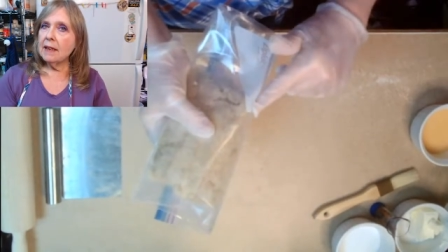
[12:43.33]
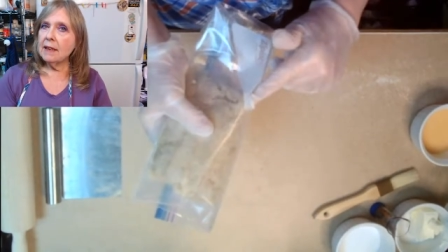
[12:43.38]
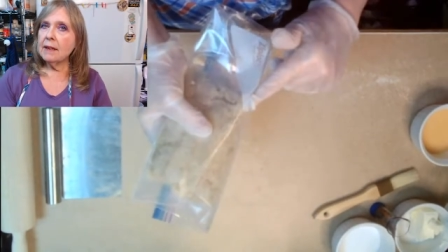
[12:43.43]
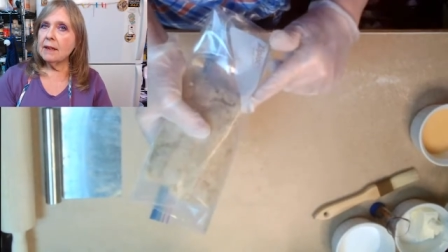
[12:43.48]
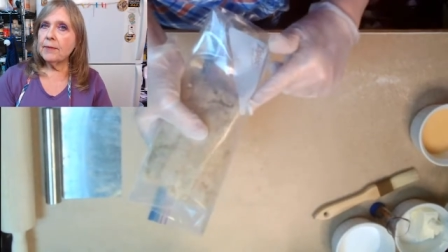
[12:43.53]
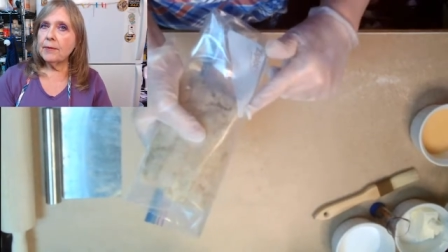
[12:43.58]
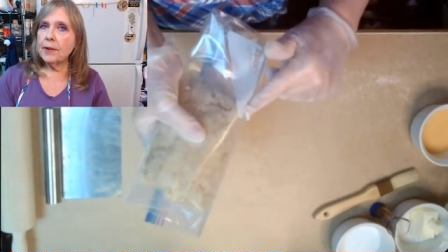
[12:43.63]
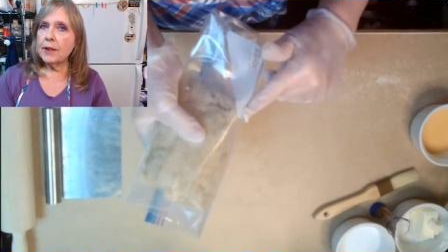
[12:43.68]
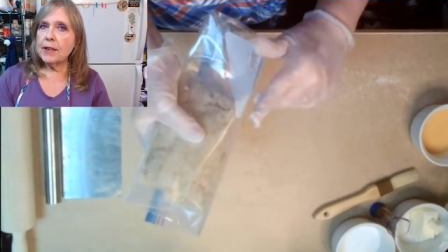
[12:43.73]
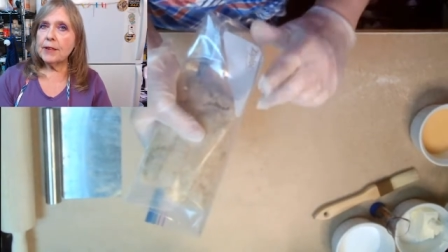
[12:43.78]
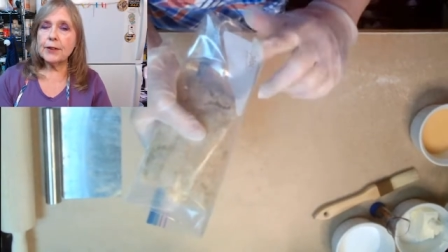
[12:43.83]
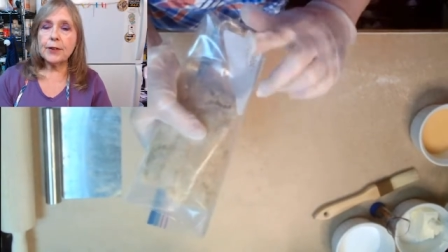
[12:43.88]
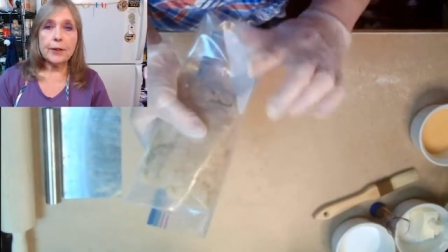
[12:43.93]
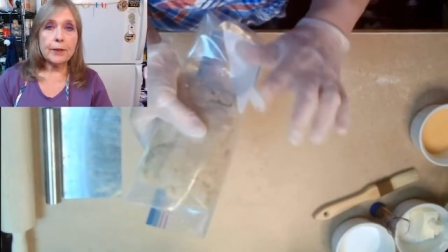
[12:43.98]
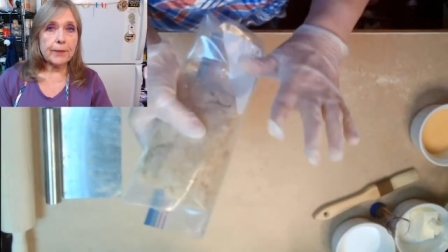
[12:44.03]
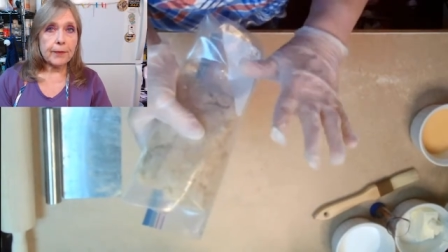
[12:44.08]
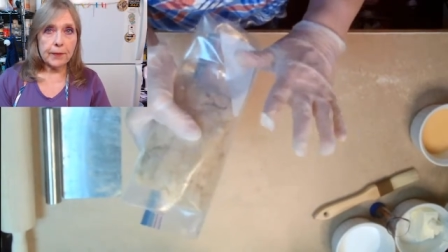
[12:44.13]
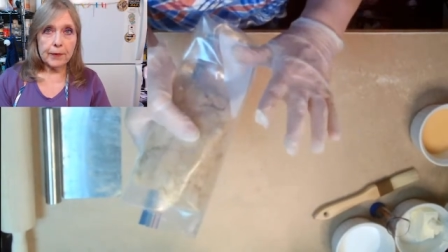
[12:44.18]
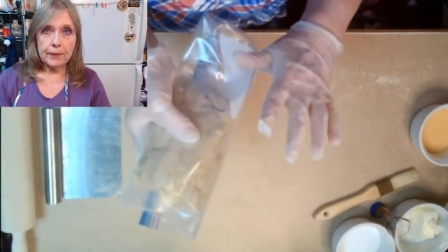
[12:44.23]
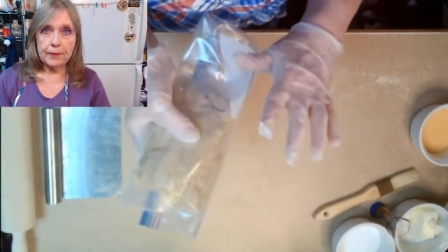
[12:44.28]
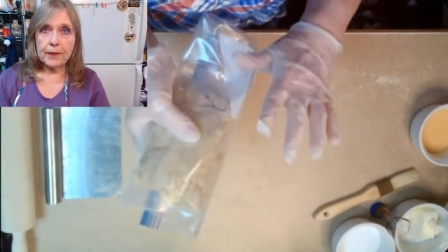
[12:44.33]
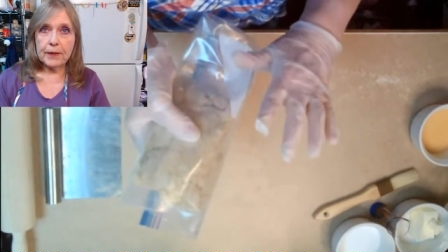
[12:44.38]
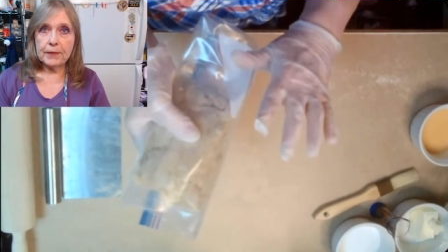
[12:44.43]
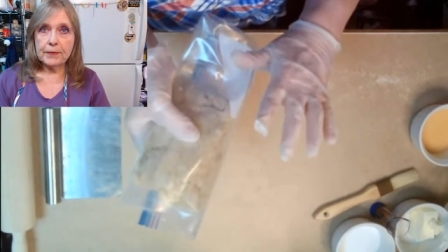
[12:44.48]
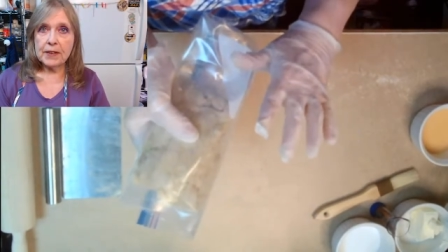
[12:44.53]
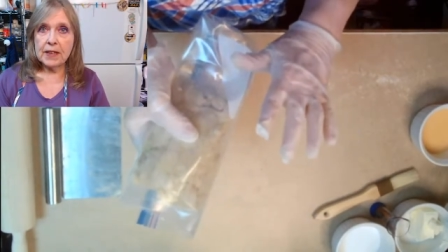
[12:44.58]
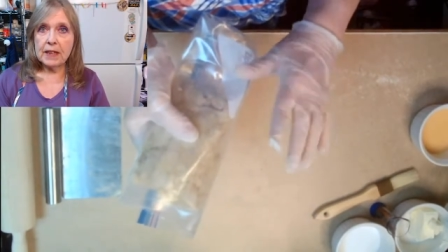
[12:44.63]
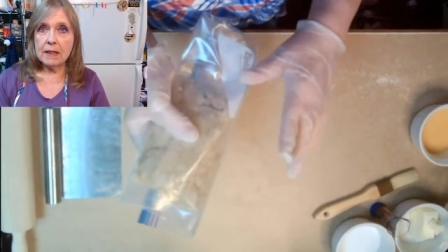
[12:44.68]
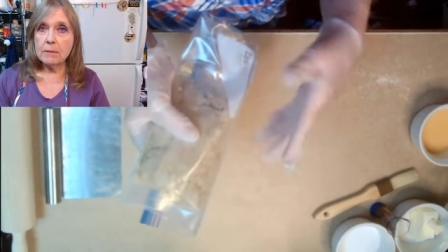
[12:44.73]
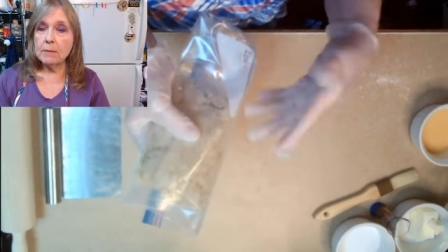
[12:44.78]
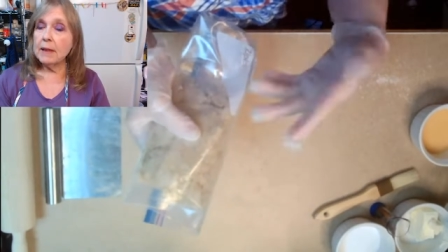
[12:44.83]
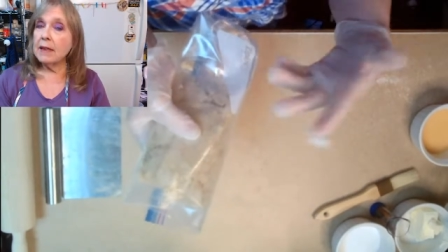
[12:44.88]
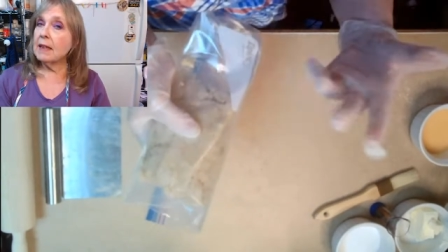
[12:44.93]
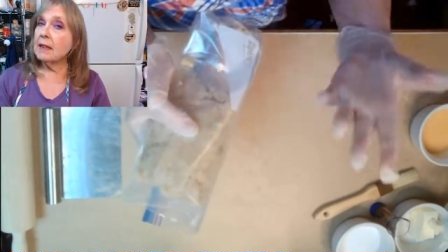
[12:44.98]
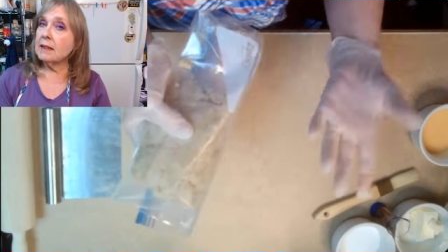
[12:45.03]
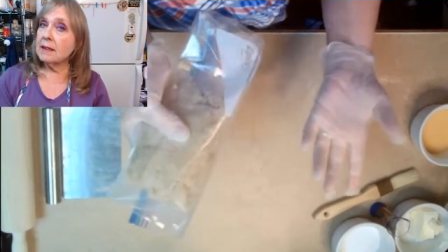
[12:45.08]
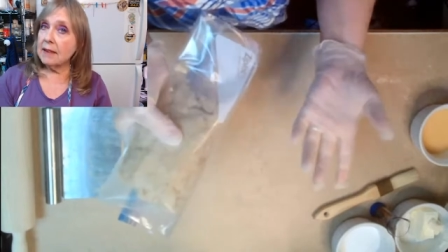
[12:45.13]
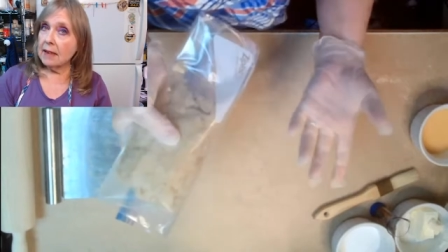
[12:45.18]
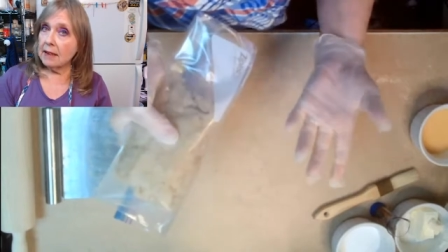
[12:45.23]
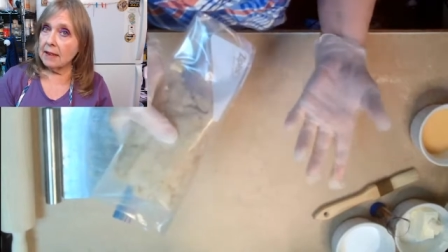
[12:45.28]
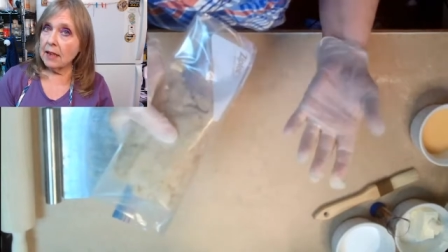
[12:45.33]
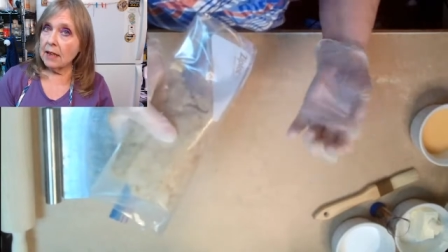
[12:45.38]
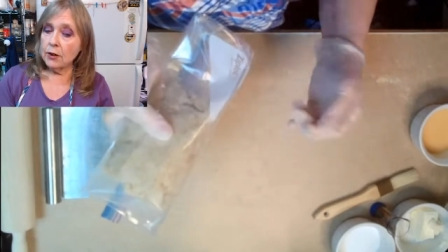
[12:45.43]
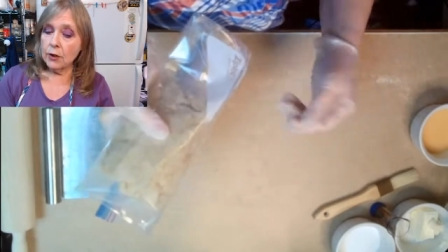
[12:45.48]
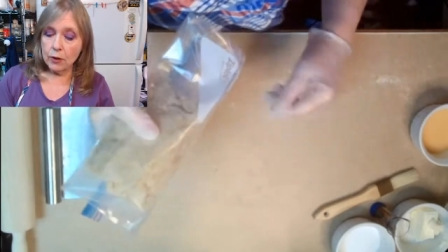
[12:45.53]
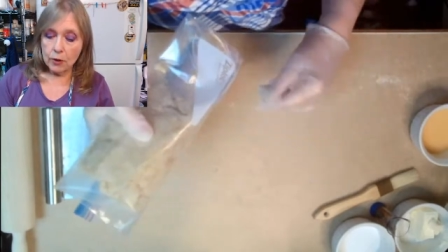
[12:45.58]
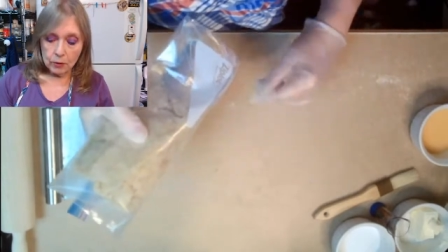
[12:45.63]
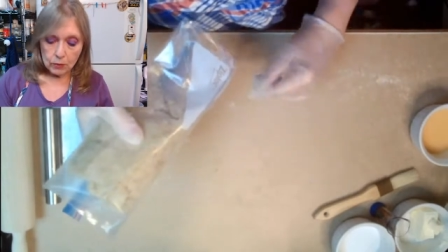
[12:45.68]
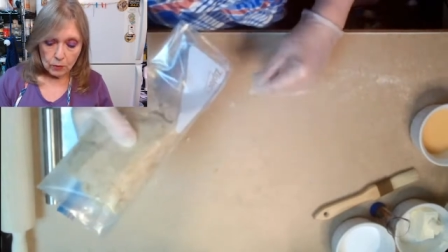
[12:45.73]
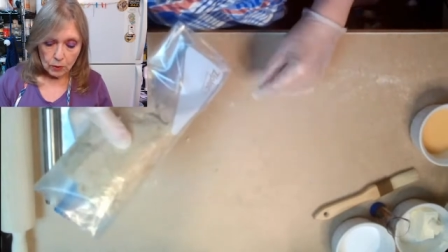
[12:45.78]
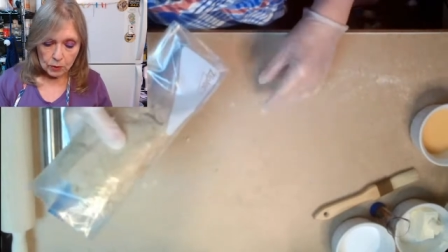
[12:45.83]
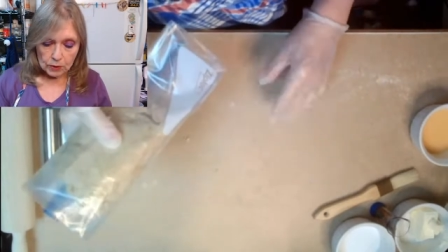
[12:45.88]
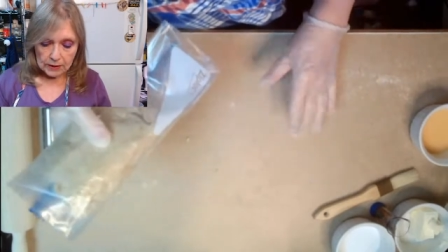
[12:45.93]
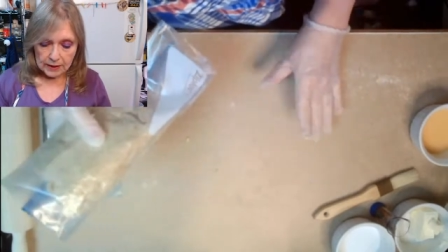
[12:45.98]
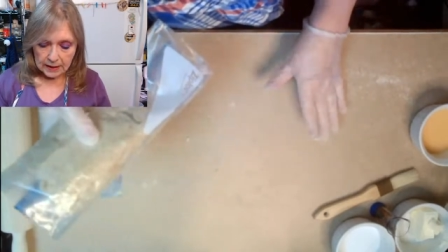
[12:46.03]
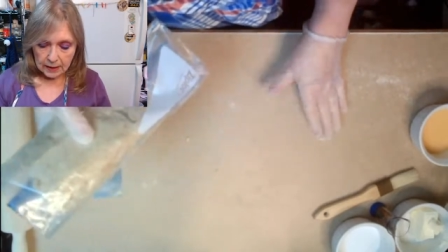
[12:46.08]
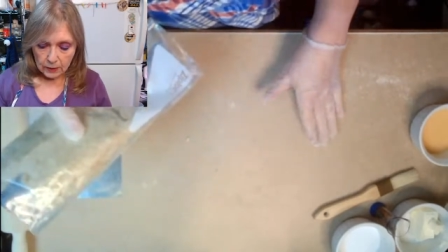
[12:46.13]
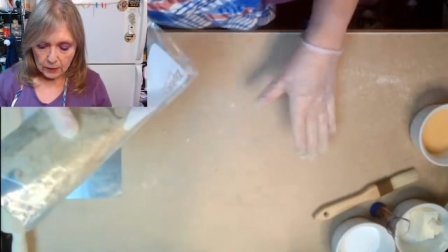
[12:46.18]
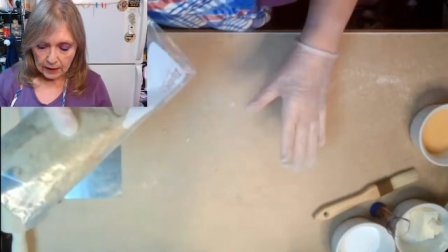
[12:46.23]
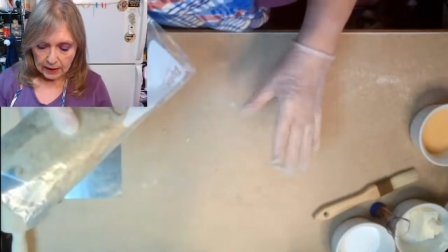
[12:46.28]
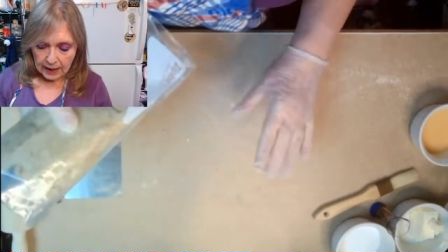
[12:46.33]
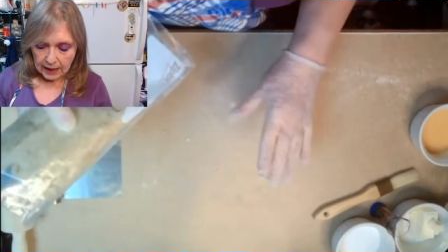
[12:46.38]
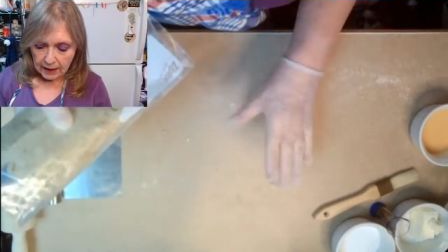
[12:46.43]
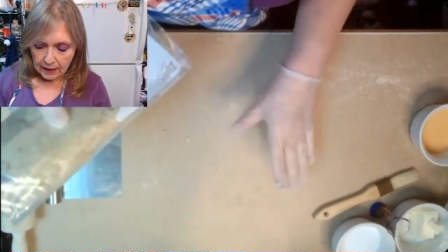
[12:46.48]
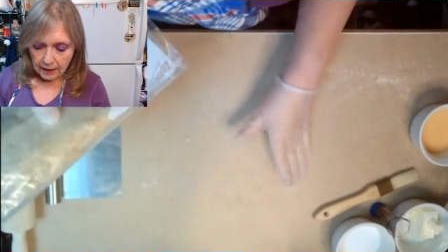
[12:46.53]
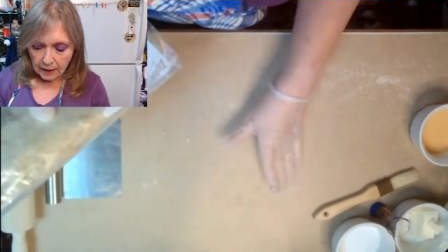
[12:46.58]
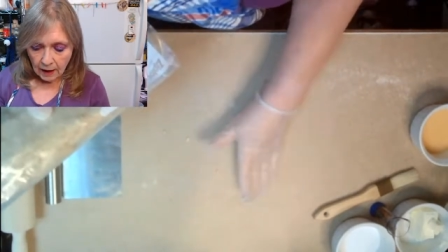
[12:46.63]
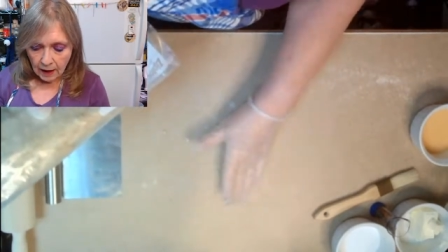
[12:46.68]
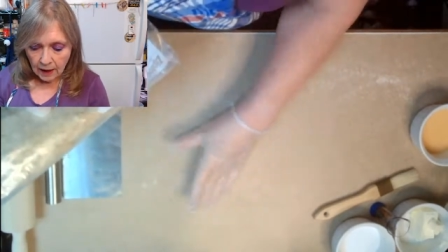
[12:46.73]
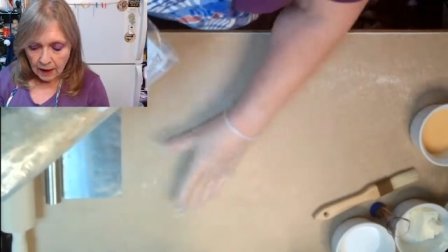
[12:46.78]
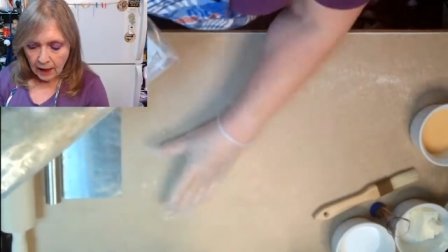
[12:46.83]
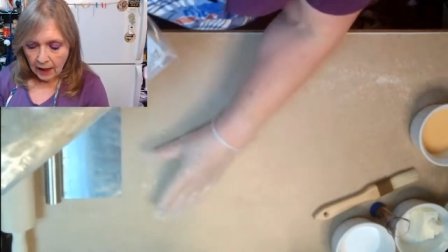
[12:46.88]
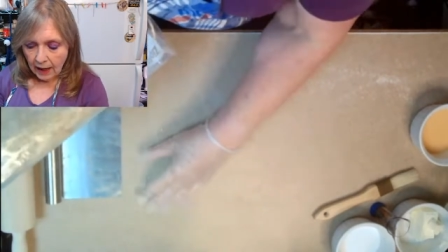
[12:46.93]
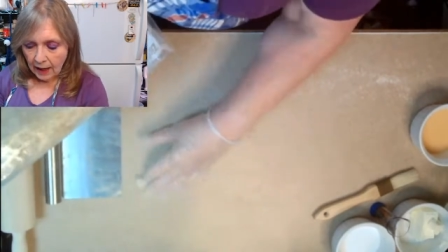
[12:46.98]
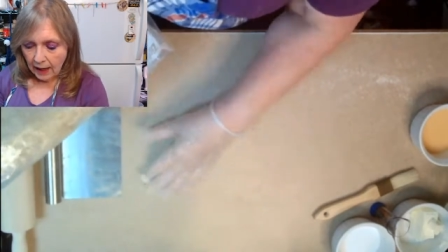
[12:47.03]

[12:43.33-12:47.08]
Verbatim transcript: in the freezer for 15 minutes, and then you can roll it out again.